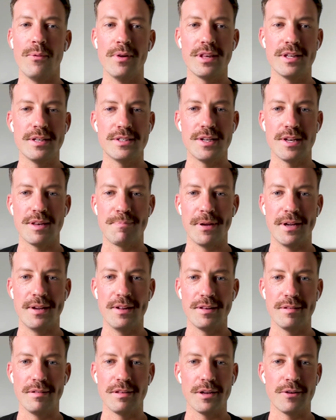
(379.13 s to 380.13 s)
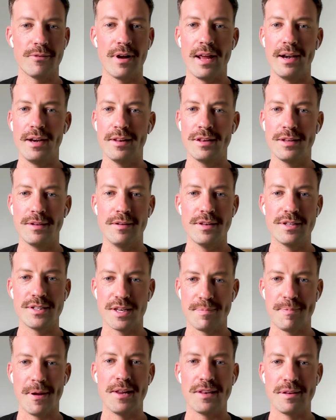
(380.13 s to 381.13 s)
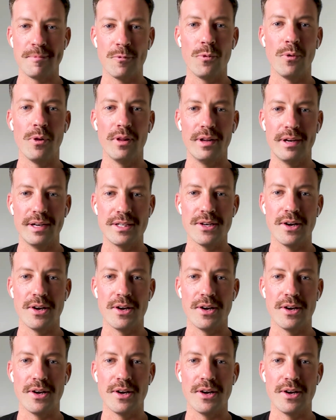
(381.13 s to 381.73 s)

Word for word: Was it just because it was a great excuse to spend some quality